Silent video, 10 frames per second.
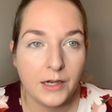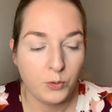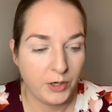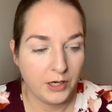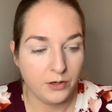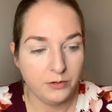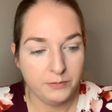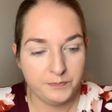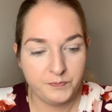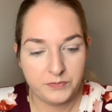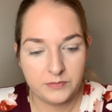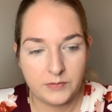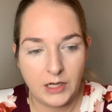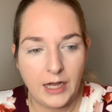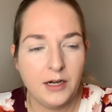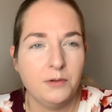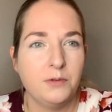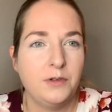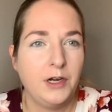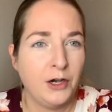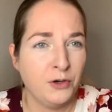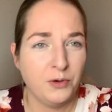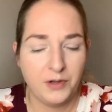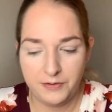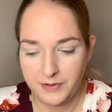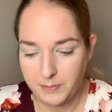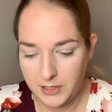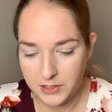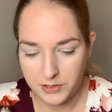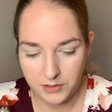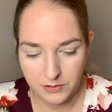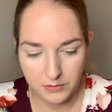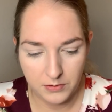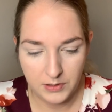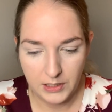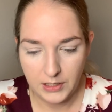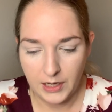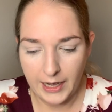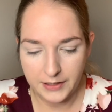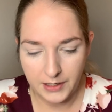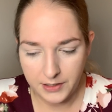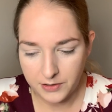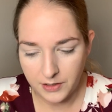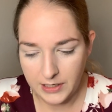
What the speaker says: Here we go. I don't know if I'm gonna do eyeliner.